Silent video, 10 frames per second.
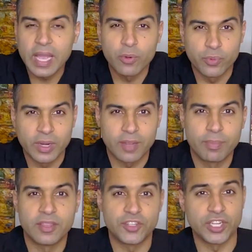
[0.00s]
would
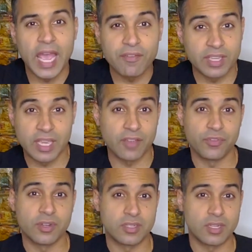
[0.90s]
recommend that you advocate
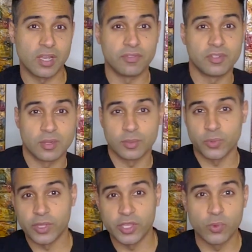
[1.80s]
for yourself in terms of
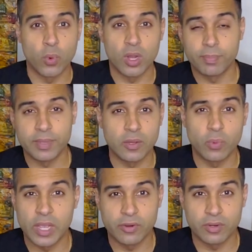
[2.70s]
whether you want to be
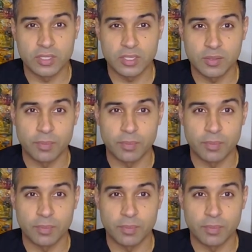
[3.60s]
awake or asleep,